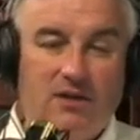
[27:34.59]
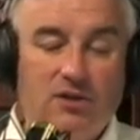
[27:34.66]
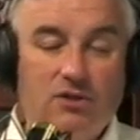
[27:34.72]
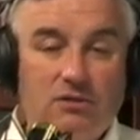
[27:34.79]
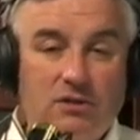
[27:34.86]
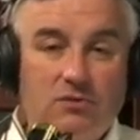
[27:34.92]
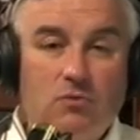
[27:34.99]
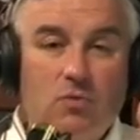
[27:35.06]

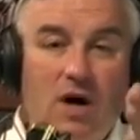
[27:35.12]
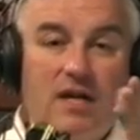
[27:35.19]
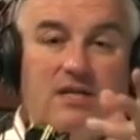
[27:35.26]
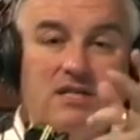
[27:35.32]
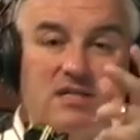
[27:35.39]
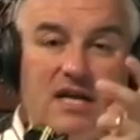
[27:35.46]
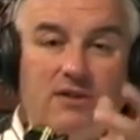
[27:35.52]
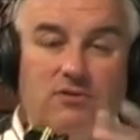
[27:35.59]
You you want a
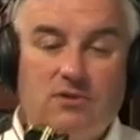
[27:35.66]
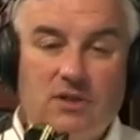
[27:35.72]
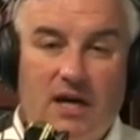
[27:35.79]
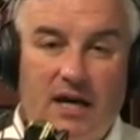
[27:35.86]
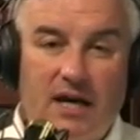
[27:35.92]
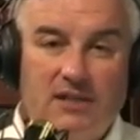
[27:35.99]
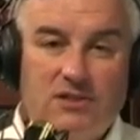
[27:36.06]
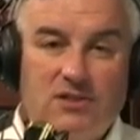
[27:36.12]

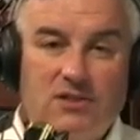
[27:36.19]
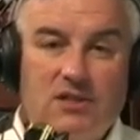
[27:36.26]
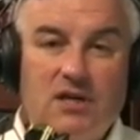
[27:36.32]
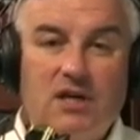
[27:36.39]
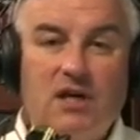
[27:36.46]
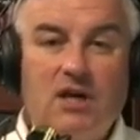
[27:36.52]
centralized